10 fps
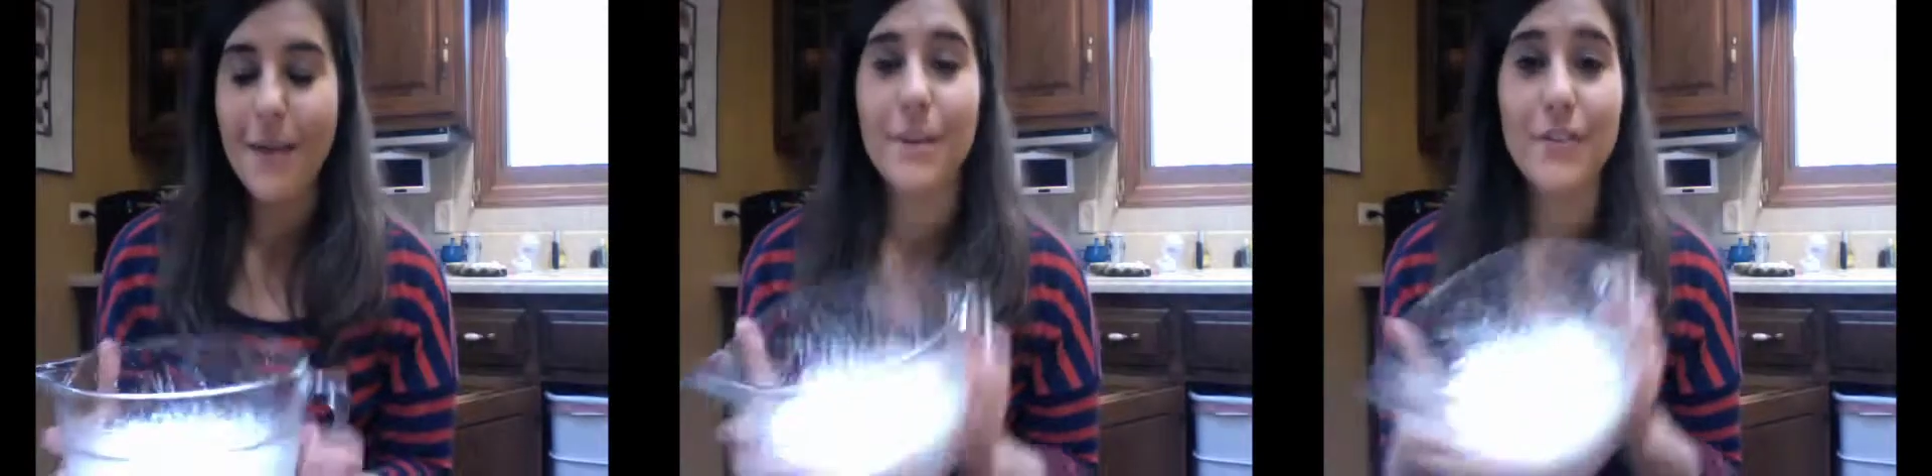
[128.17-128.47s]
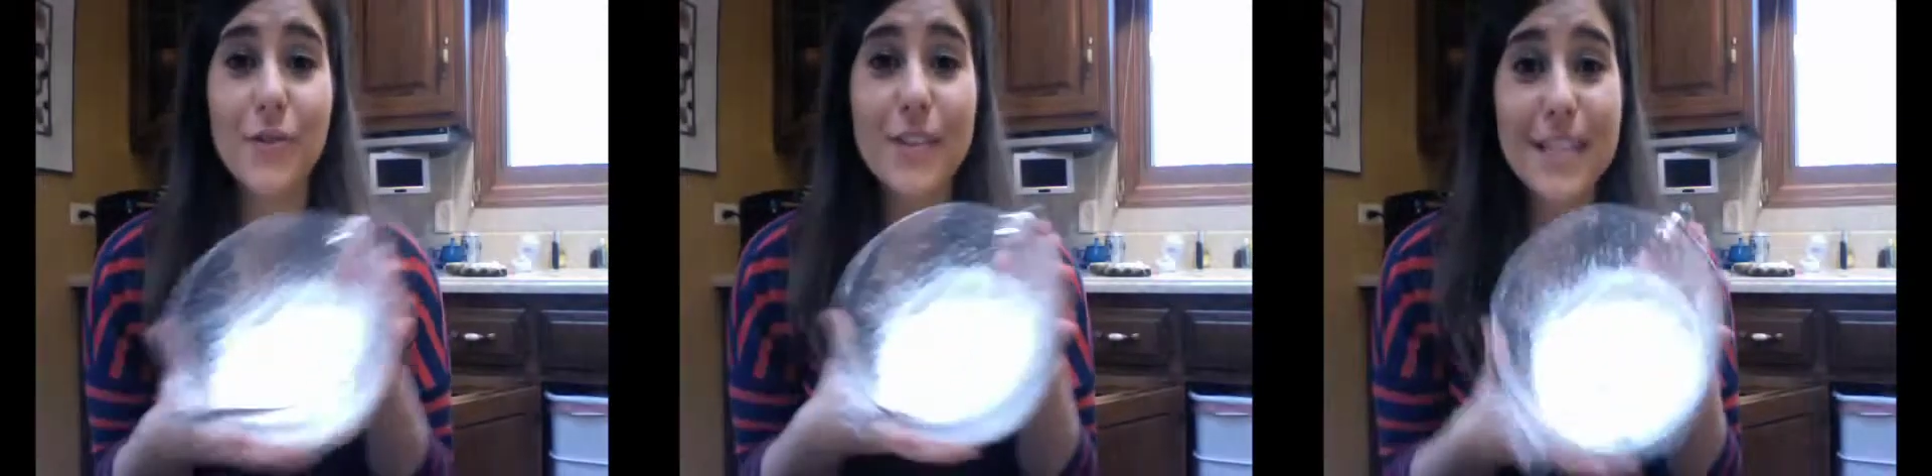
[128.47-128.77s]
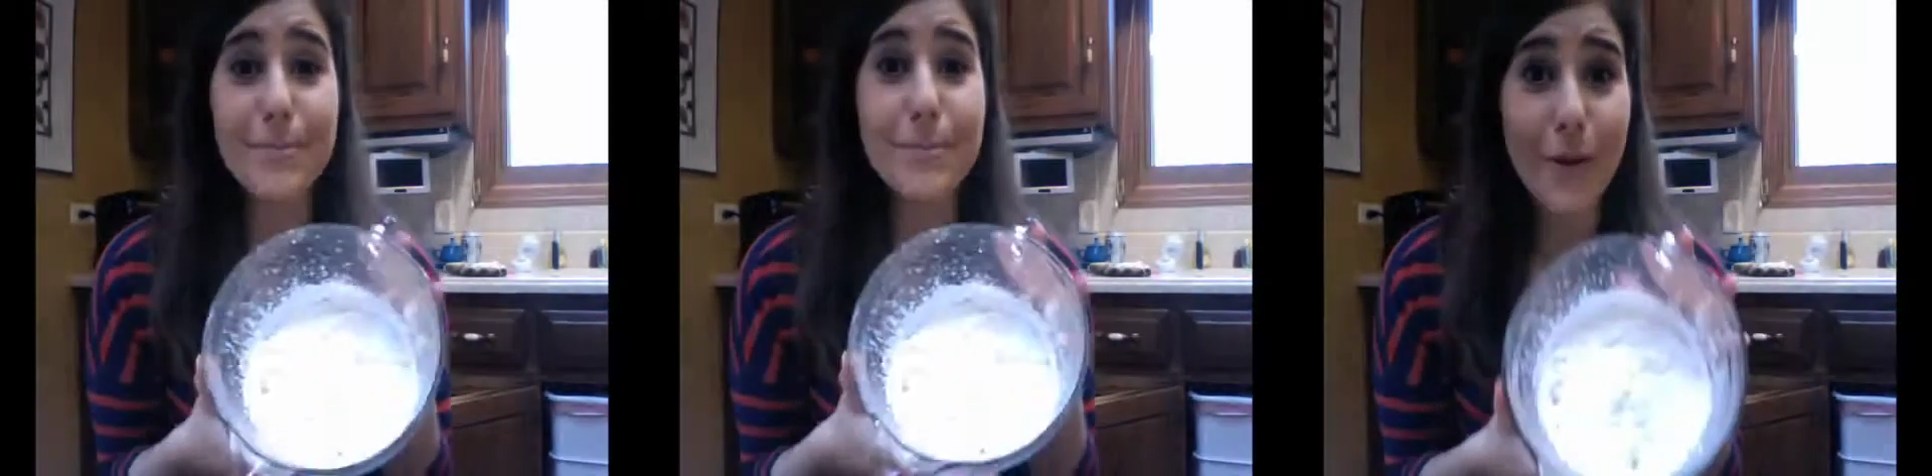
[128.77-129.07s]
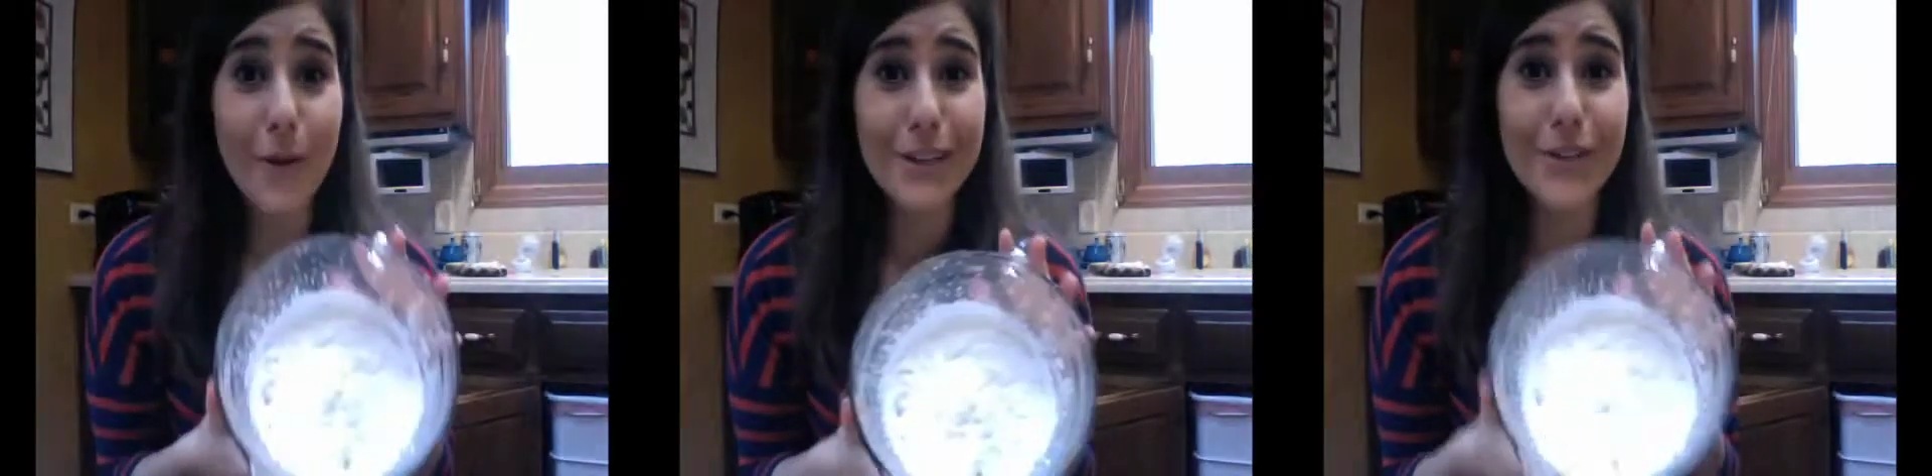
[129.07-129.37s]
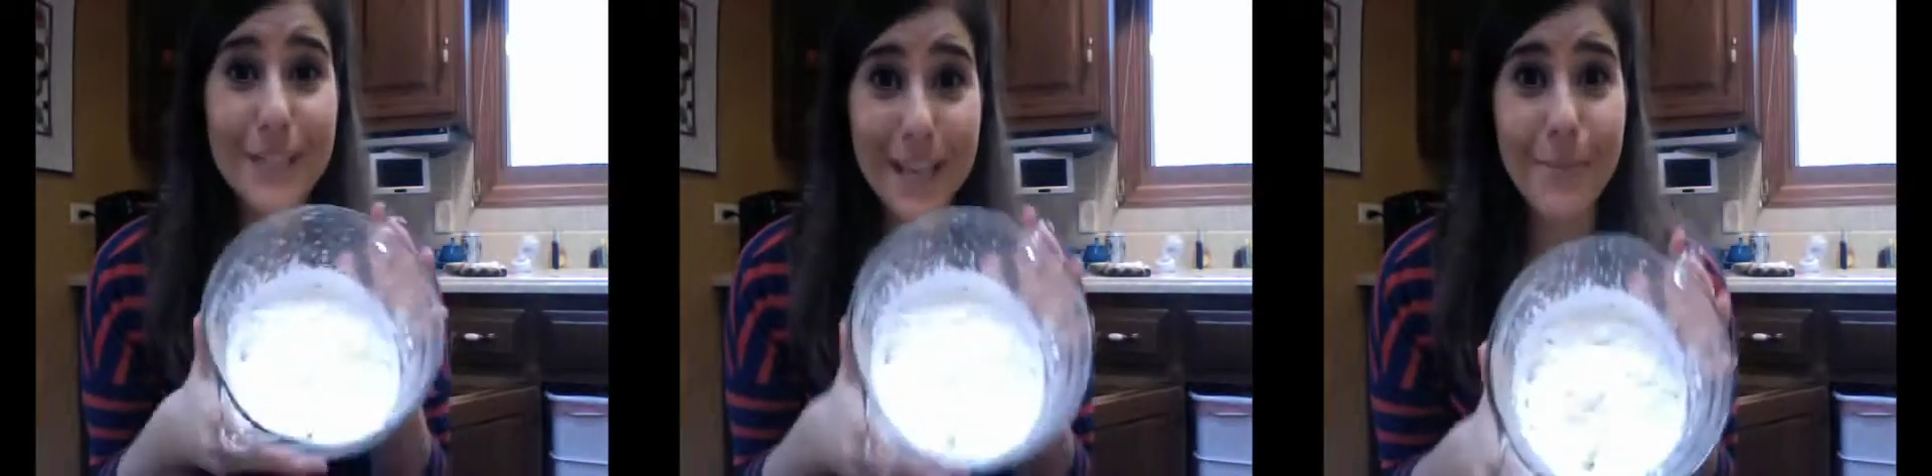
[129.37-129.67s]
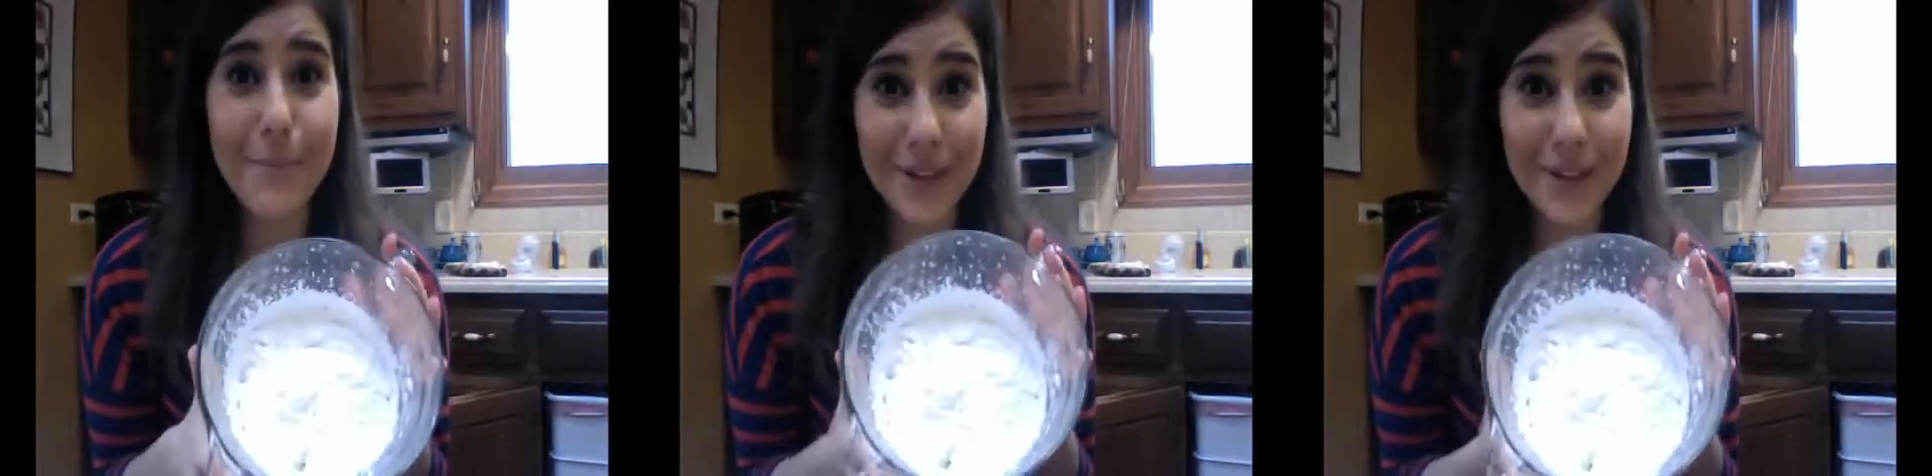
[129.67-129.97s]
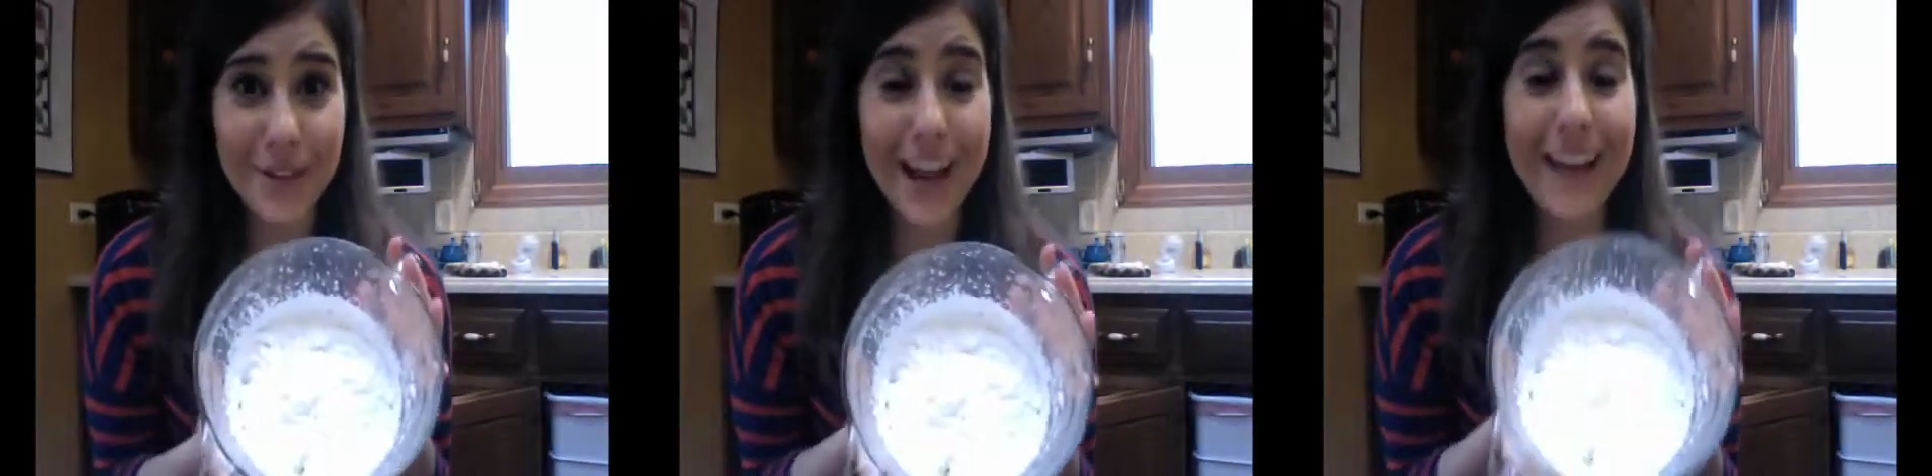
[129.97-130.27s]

But if you keep going, you'll get butter.